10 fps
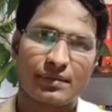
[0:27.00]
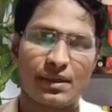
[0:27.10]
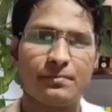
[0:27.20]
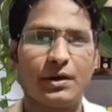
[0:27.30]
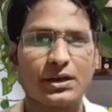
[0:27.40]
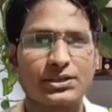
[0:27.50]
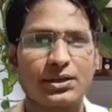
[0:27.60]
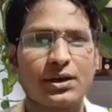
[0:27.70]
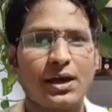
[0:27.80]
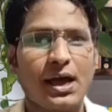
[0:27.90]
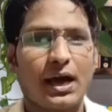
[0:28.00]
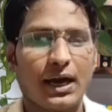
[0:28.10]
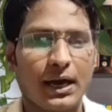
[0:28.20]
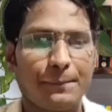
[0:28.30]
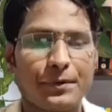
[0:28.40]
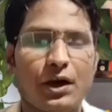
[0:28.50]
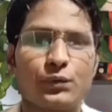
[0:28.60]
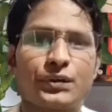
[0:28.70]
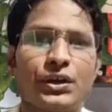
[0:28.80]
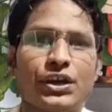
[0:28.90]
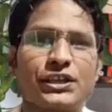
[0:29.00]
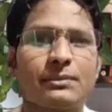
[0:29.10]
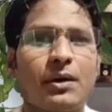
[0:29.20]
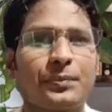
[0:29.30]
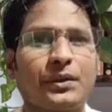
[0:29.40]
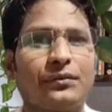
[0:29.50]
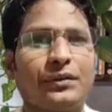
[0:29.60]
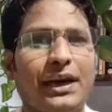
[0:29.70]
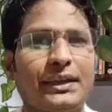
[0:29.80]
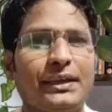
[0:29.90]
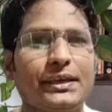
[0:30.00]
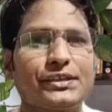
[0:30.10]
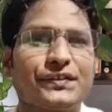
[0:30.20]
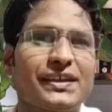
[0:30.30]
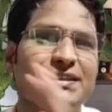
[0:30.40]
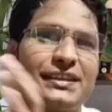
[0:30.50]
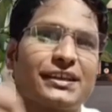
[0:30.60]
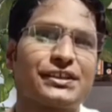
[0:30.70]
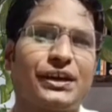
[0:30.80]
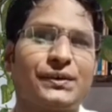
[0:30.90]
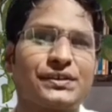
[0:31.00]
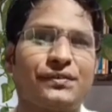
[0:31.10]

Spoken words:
But I have brought some of the very essential sounds,